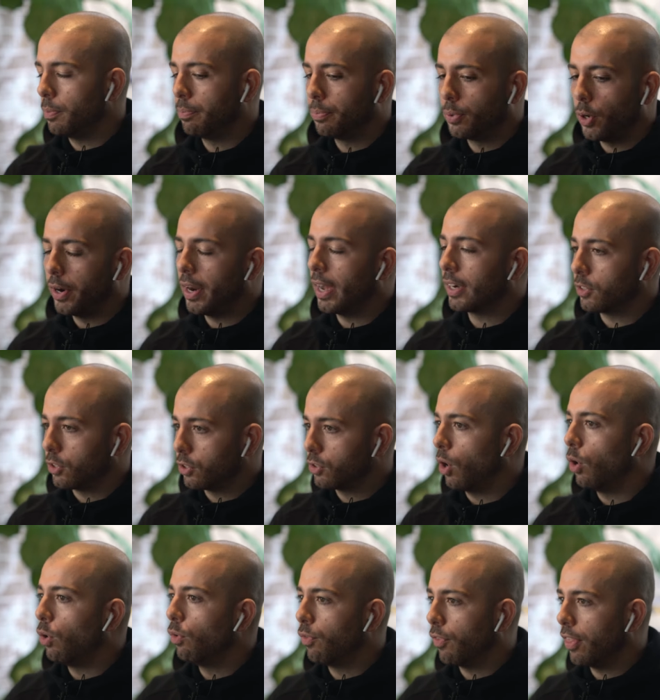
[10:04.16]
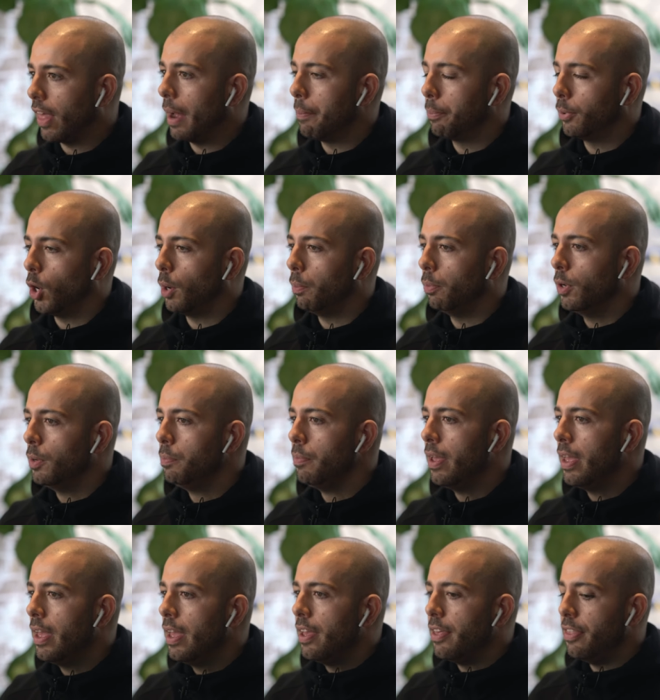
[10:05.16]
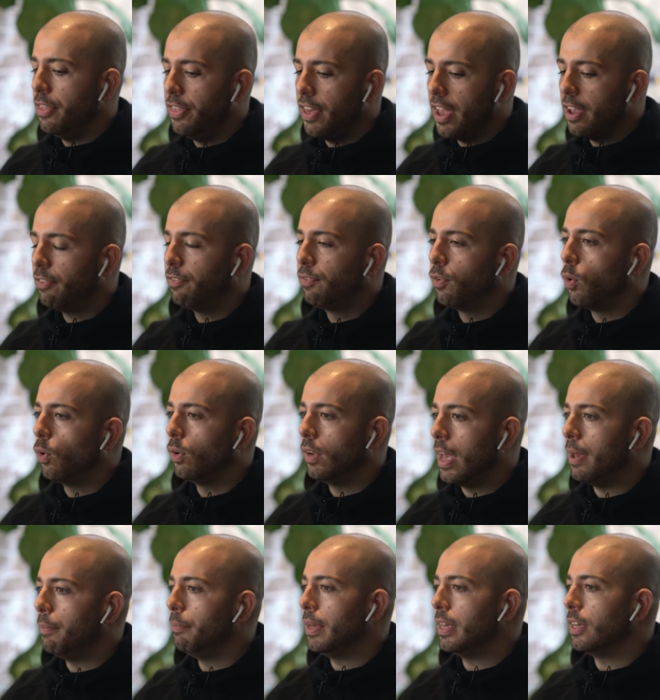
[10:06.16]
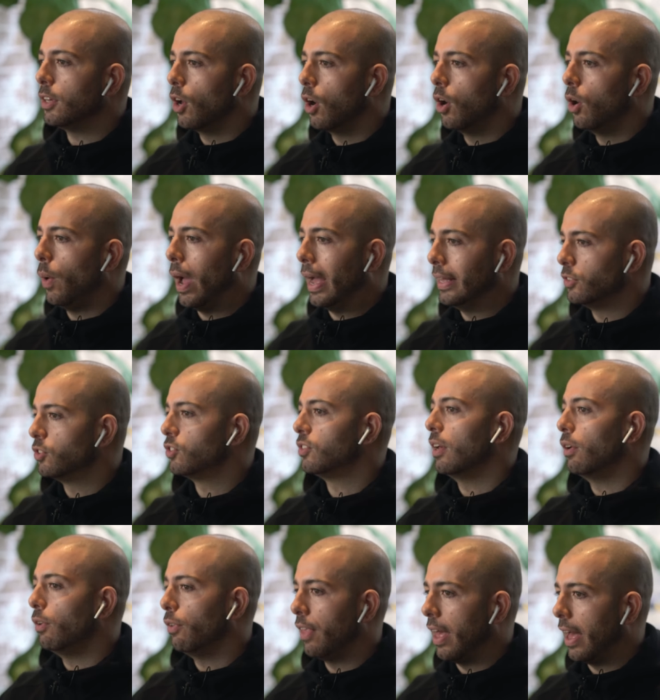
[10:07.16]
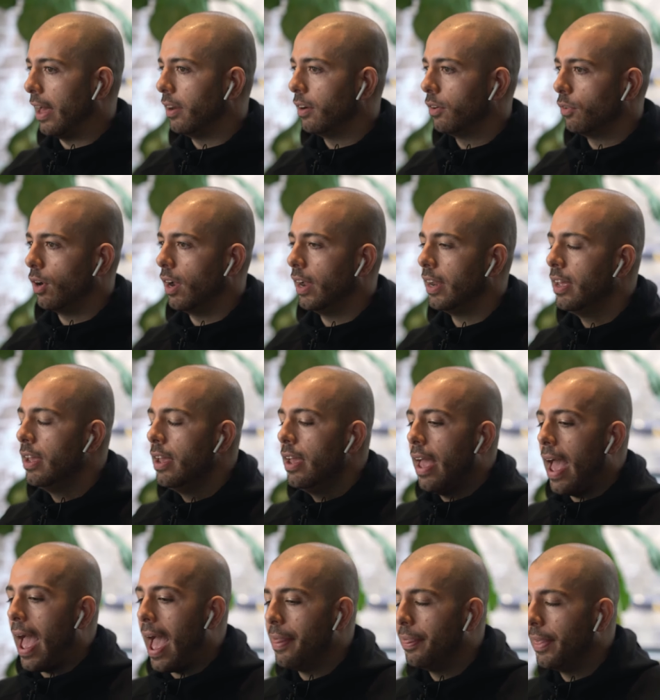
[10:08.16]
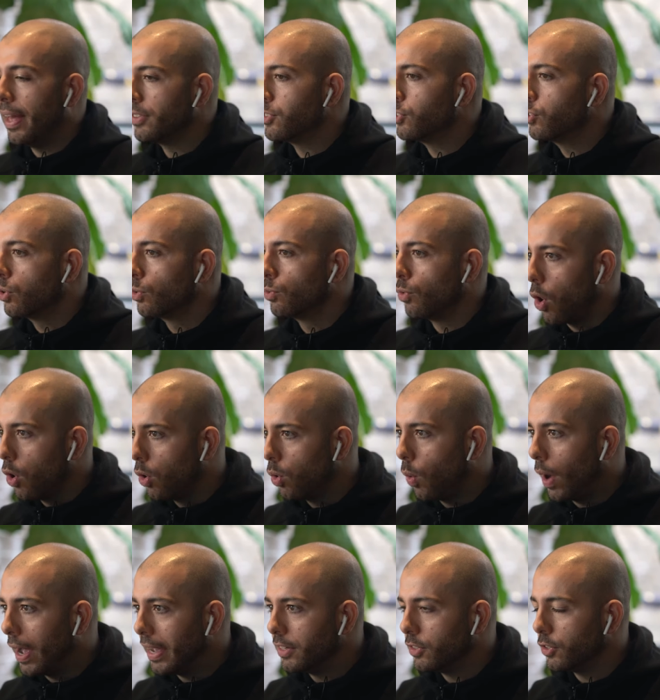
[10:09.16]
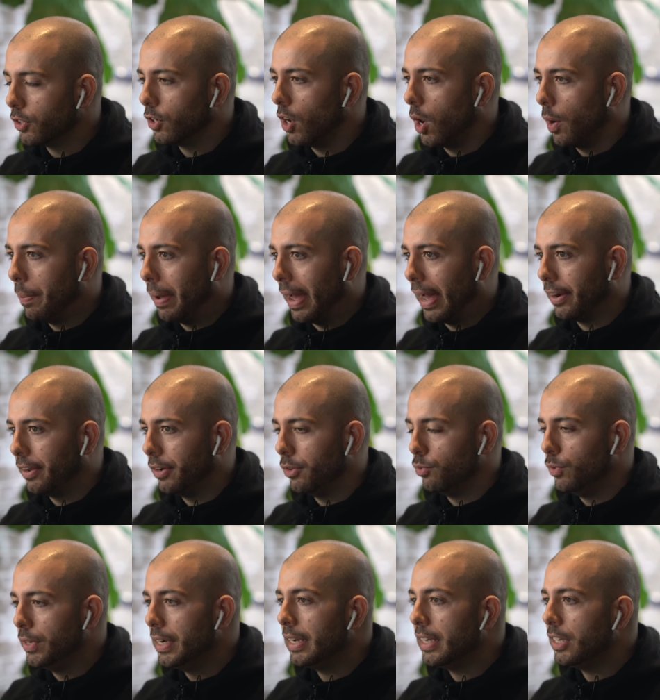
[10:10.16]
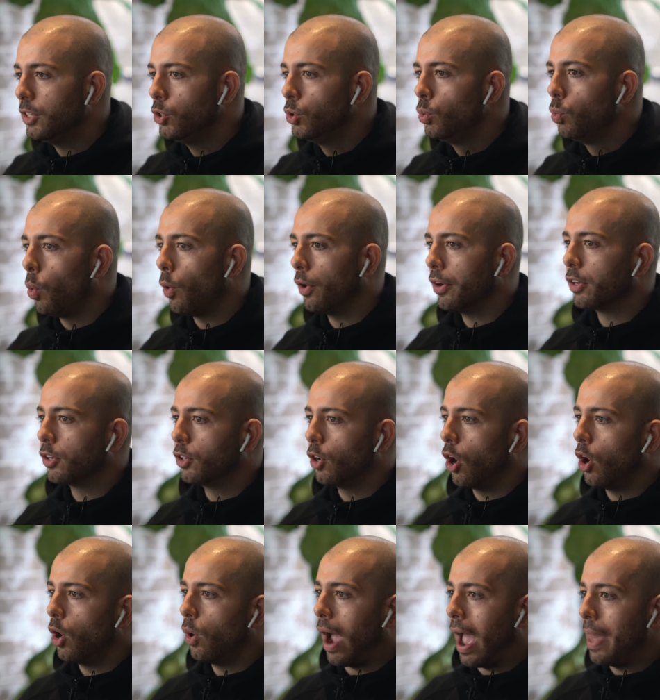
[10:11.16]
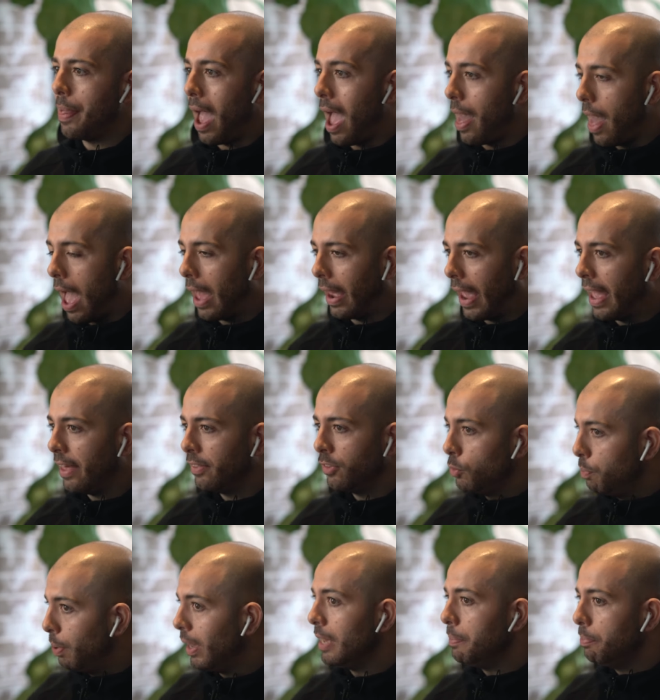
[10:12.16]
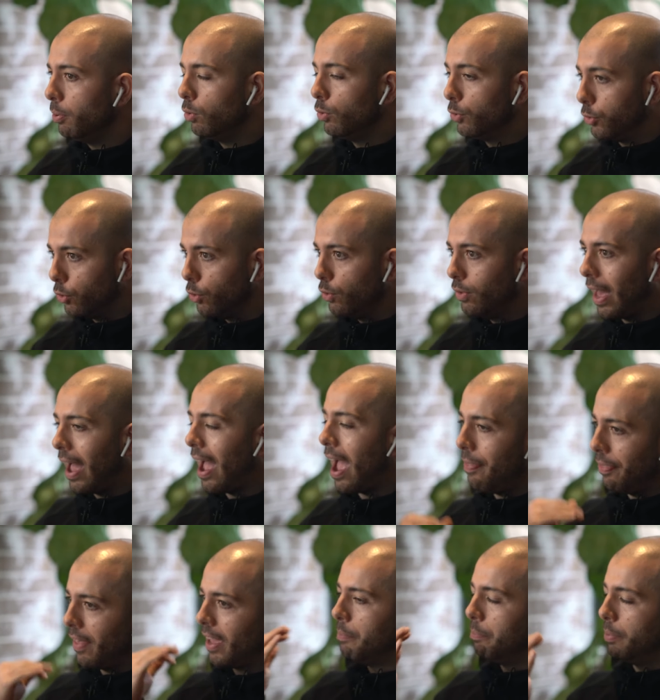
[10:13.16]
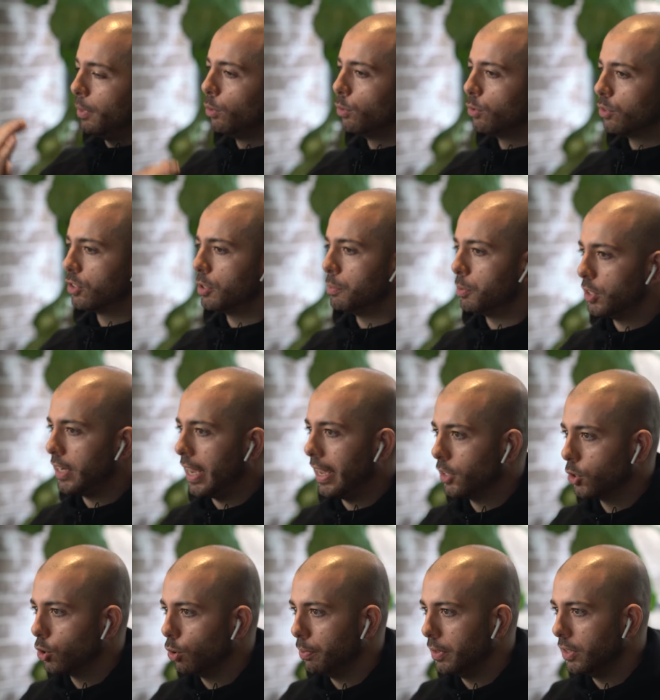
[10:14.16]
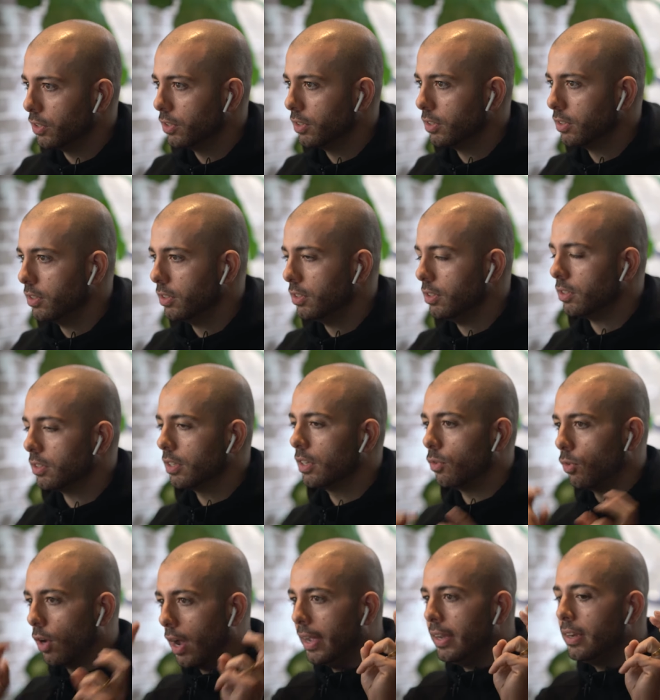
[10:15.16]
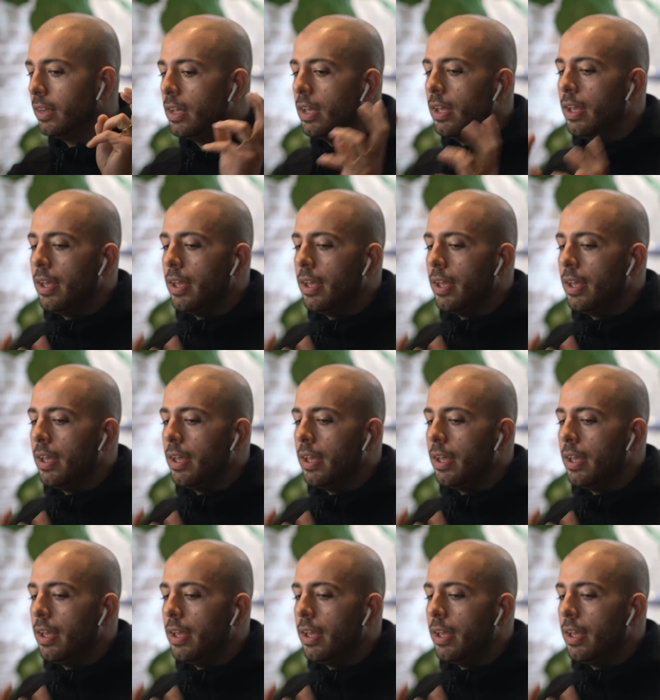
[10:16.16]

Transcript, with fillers: product solved that problem, therefore let me go and sell that, right? And that's the wrong way to go about it. Really, you want to go, and, and, and people do that and they build substantial businesses, right?